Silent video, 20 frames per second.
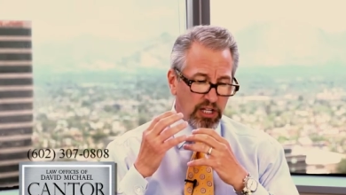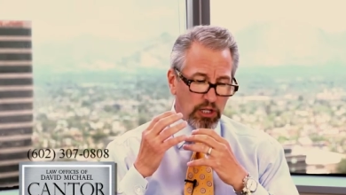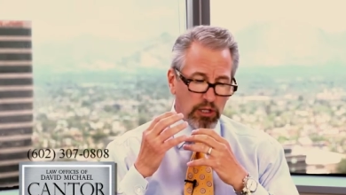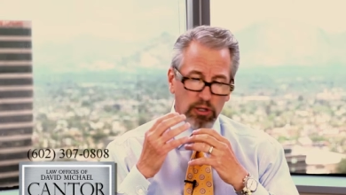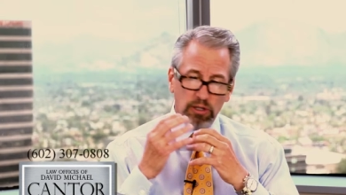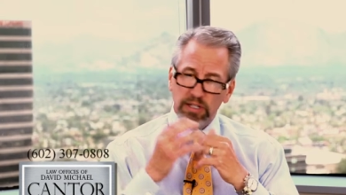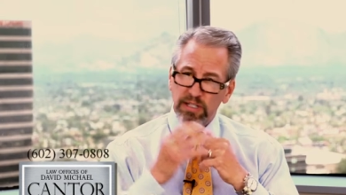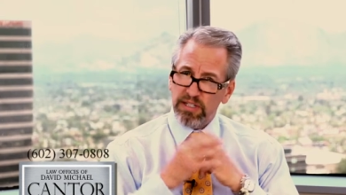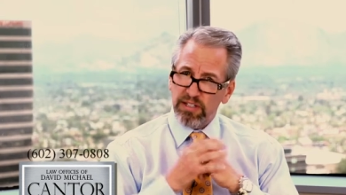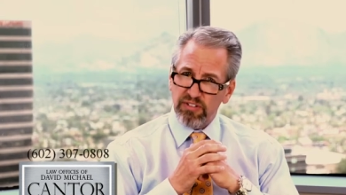You
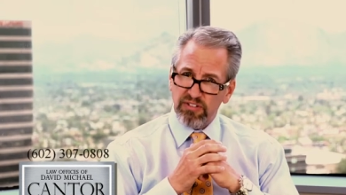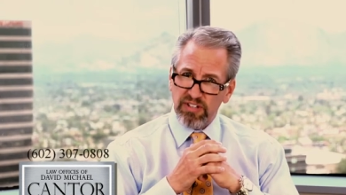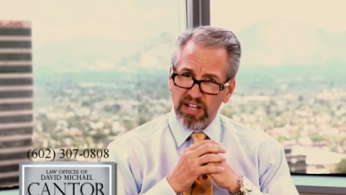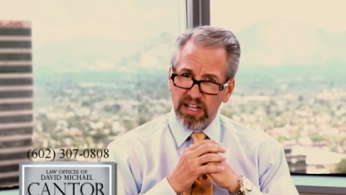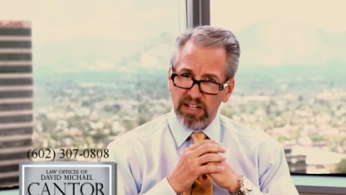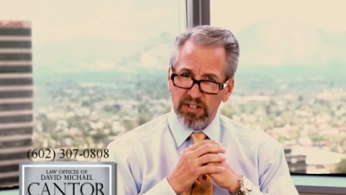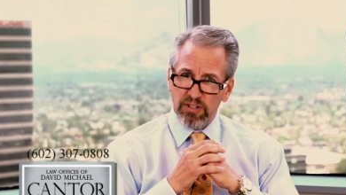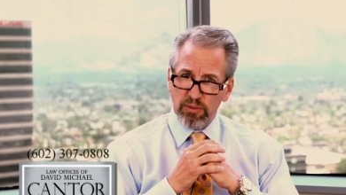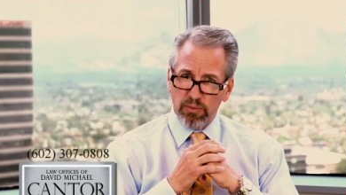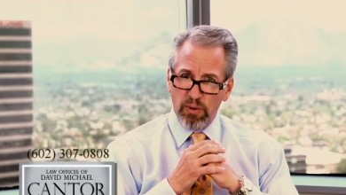look at the
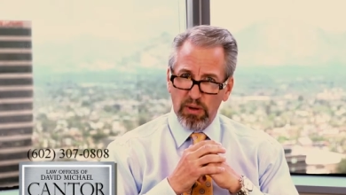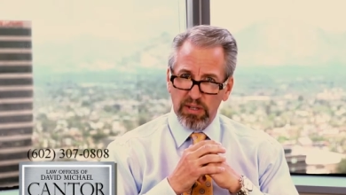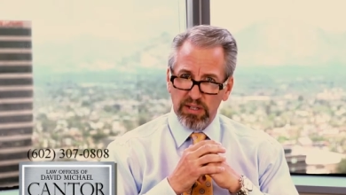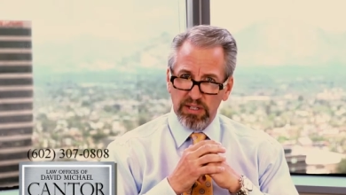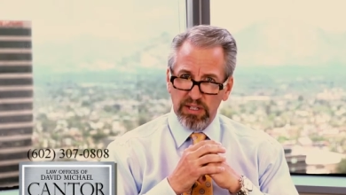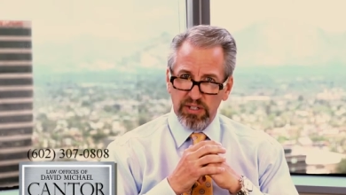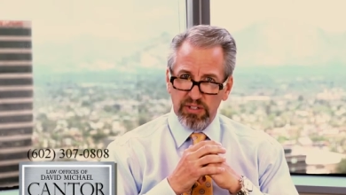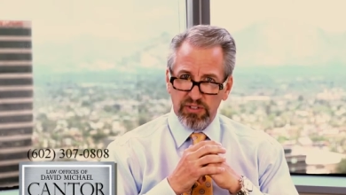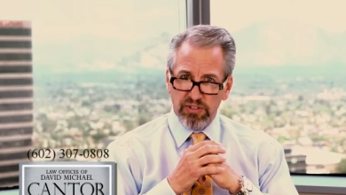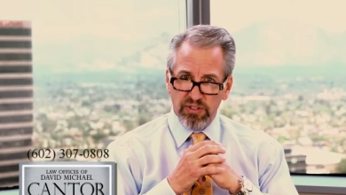standard
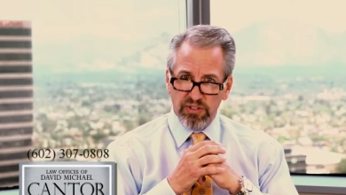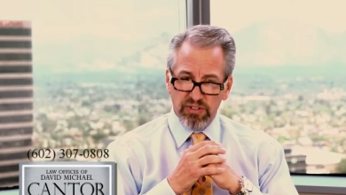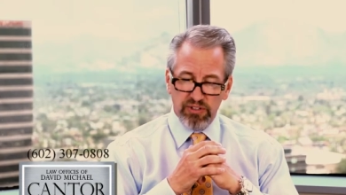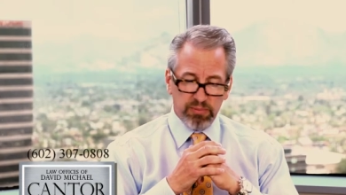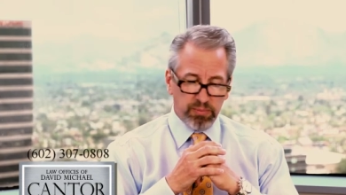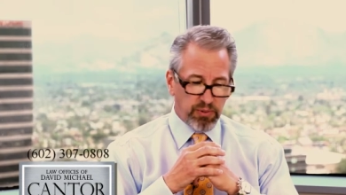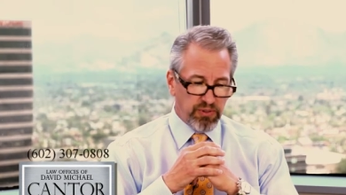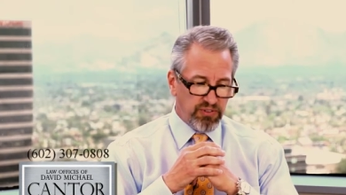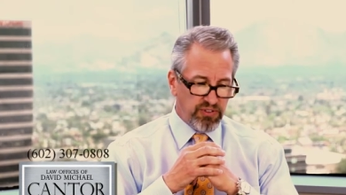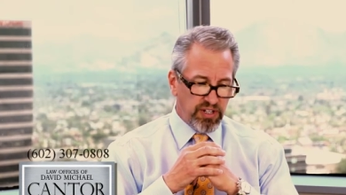quality assurance
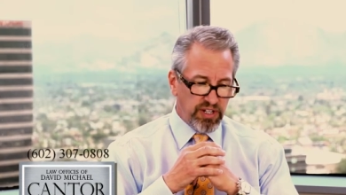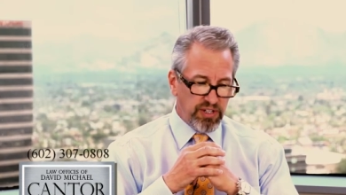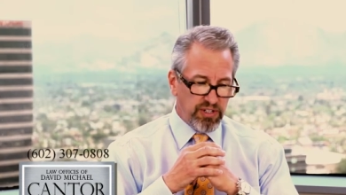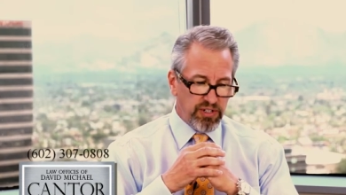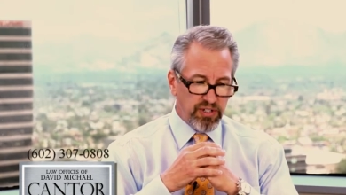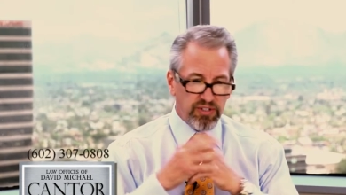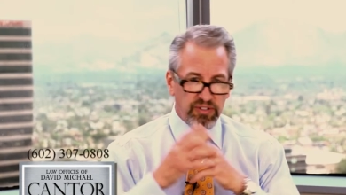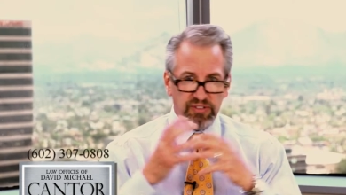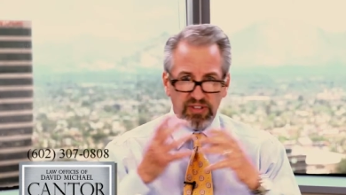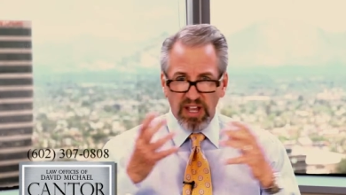
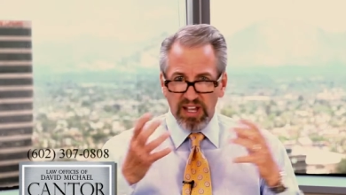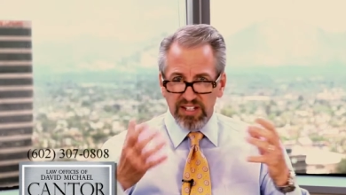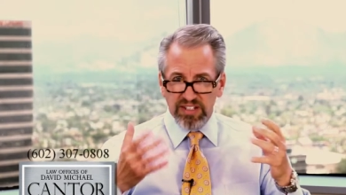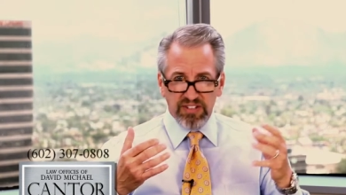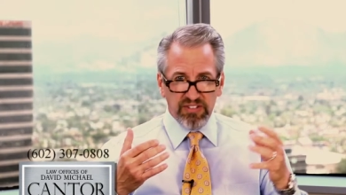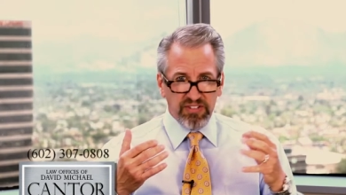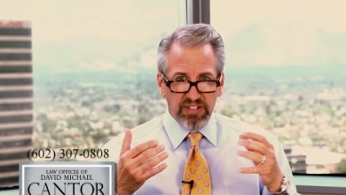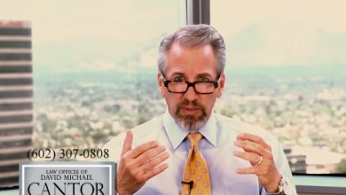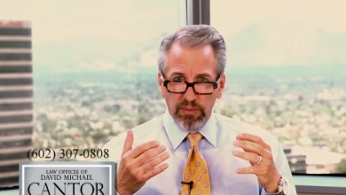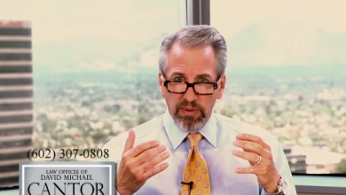procedures to
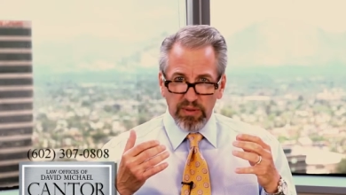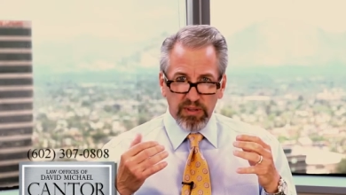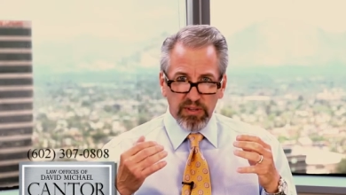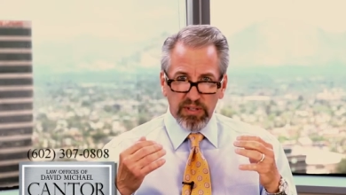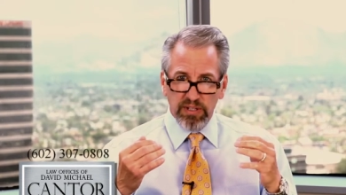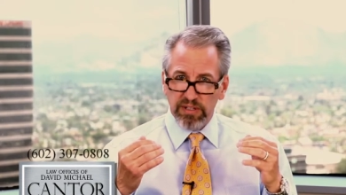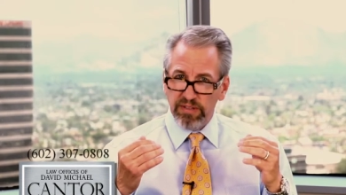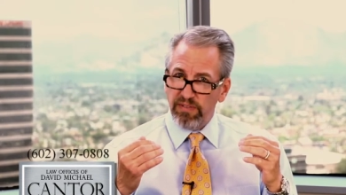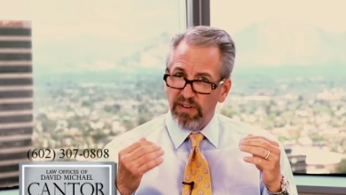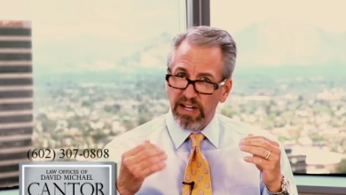see whether
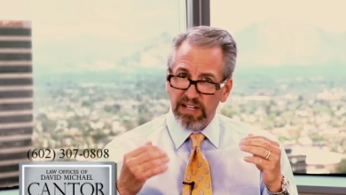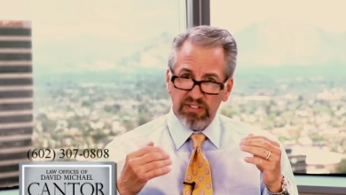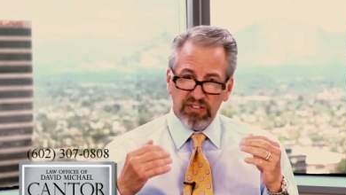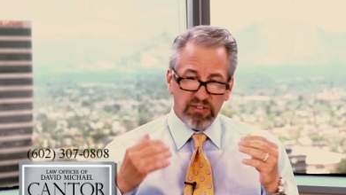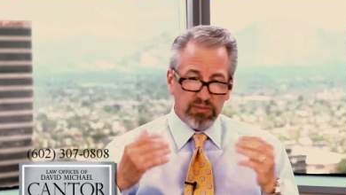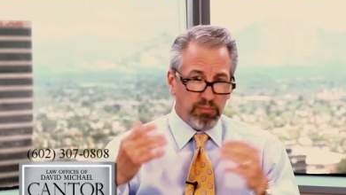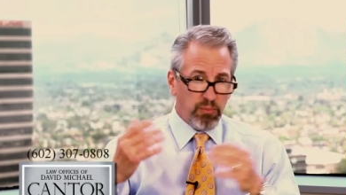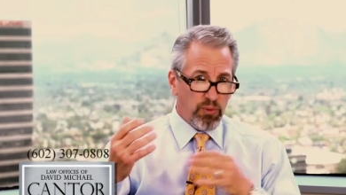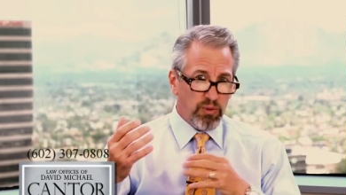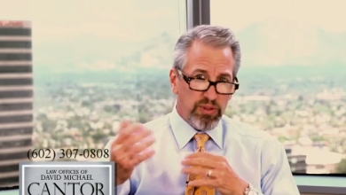the device
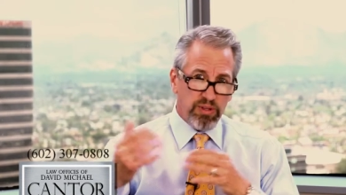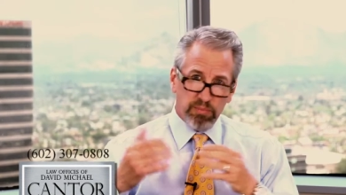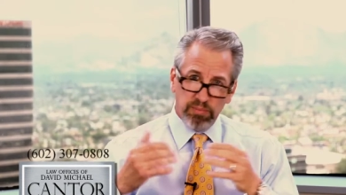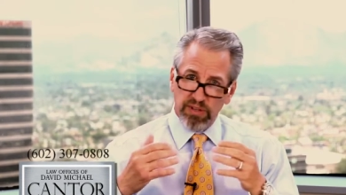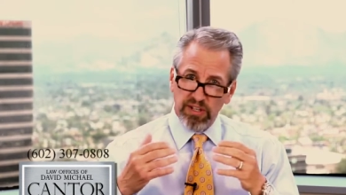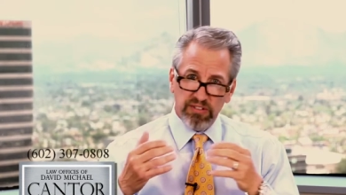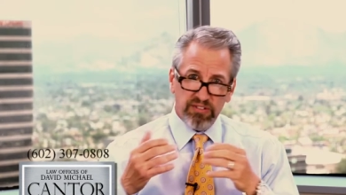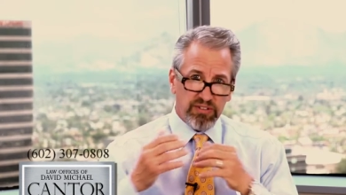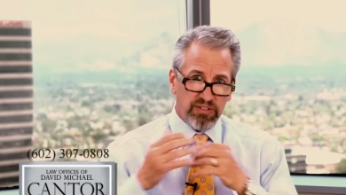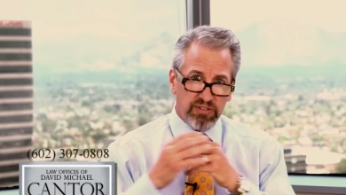is more than
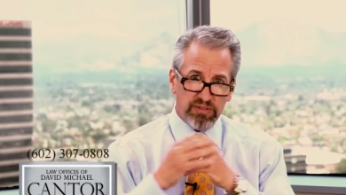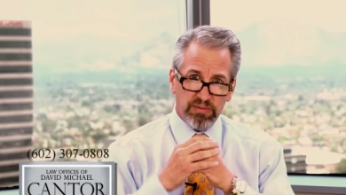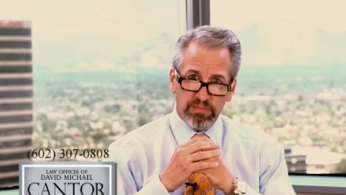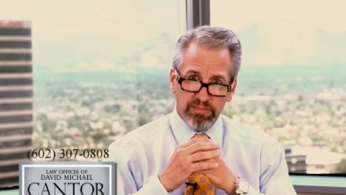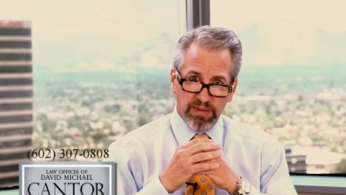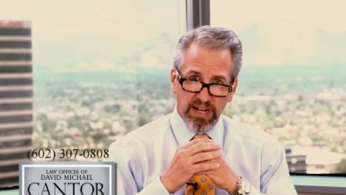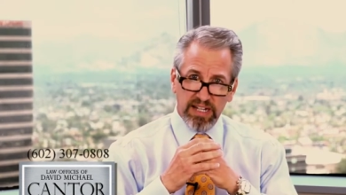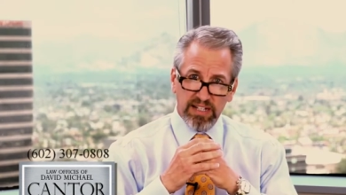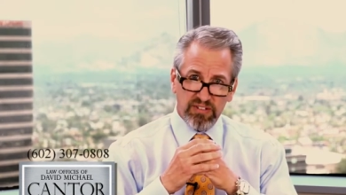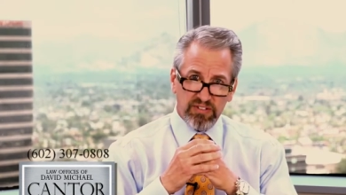plus or
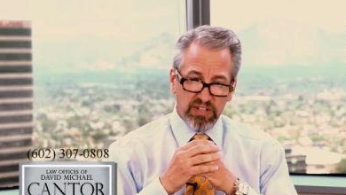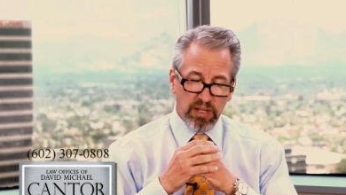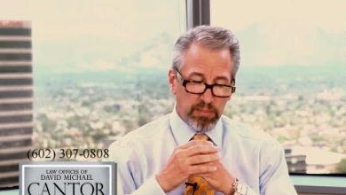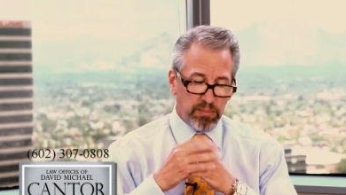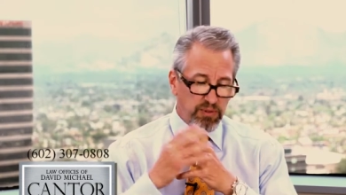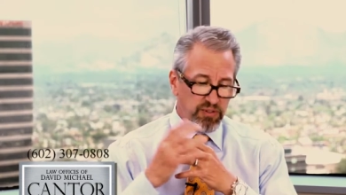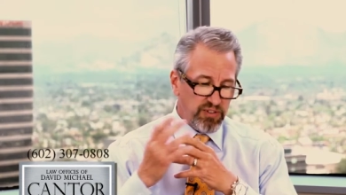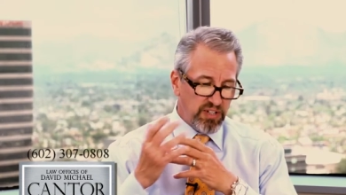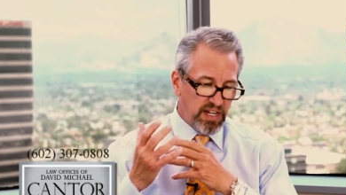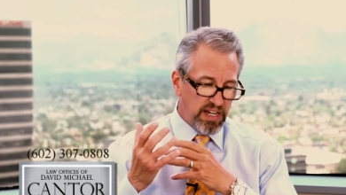minus
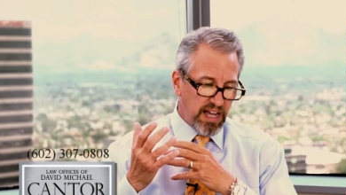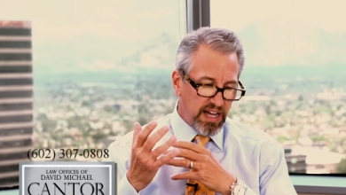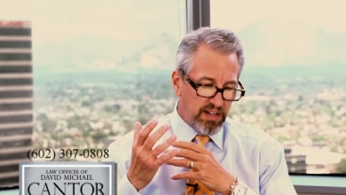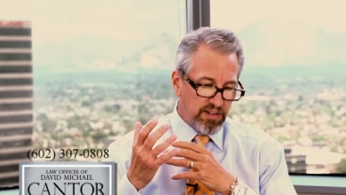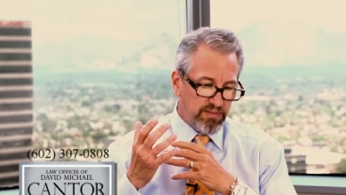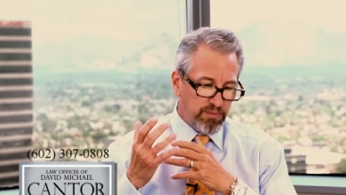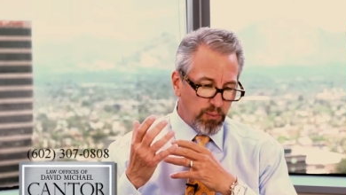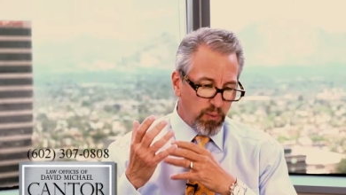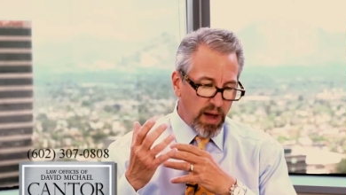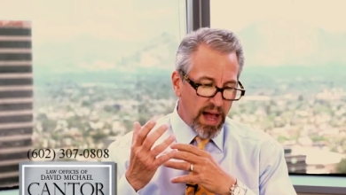10% out
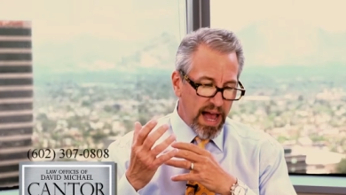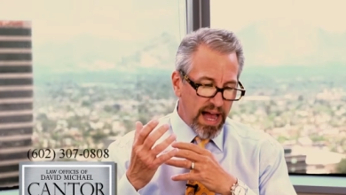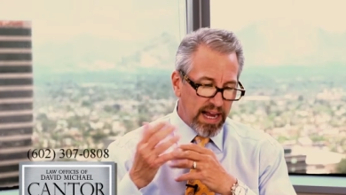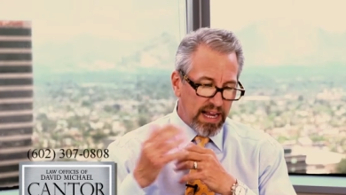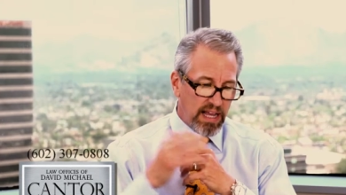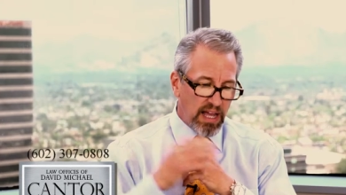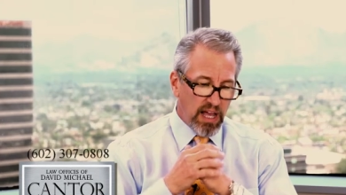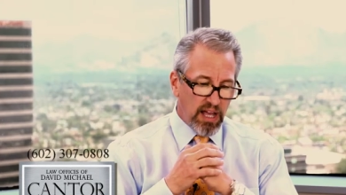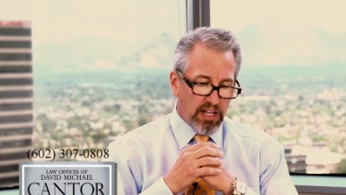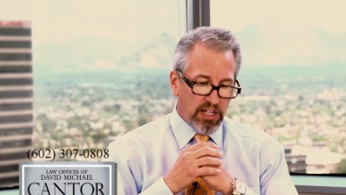of whack.